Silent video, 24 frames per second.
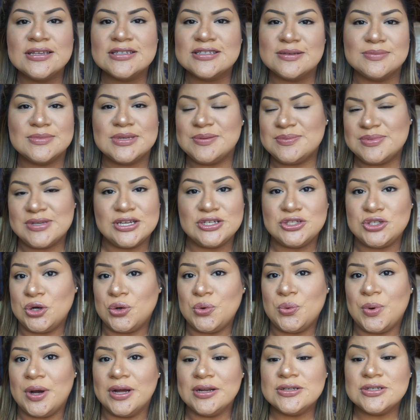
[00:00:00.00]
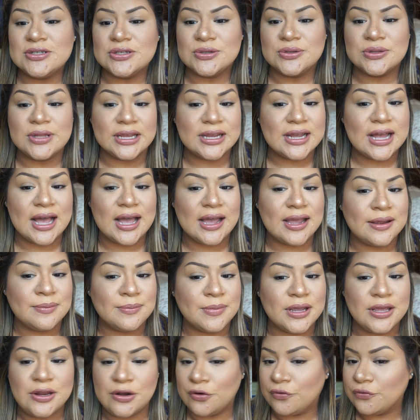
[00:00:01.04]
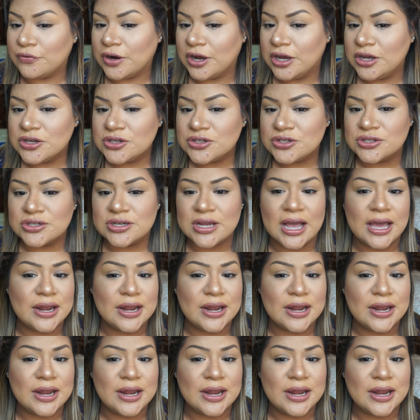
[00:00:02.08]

Sometimes I don't want to, like, I'm in a rush.